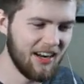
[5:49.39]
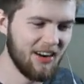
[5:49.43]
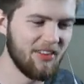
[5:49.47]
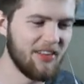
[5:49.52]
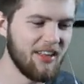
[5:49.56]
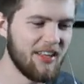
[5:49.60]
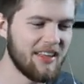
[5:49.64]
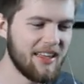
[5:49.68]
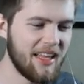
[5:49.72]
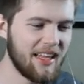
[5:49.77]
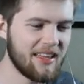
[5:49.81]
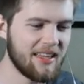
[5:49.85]
I
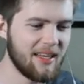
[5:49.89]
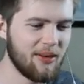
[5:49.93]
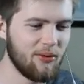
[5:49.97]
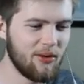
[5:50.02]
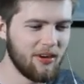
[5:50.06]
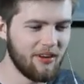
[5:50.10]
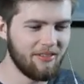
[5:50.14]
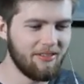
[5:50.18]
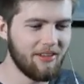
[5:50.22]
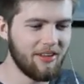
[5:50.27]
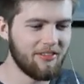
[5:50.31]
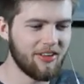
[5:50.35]
don't think that thing
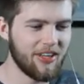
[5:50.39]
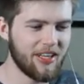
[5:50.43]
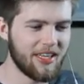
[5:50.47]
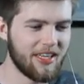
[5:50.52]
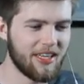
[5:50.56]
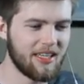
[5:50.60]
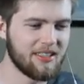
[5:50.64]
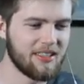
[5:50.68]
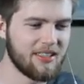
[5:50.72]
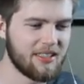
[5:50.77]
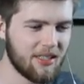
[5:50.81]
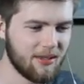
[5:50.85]
would have even
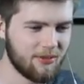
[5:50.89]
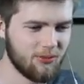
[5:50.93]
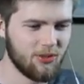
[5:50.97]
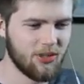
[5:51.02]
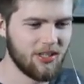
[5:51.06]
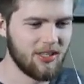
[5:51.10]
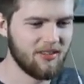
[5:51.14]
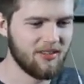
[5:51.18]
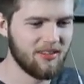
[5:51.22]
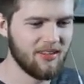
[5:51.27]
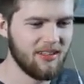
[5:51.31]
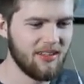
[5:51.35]
killed
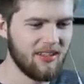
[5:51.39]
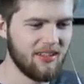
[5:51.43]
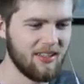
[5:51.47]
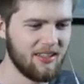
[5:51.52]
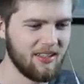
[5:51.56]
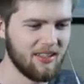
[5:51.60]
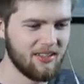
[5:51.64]
someone.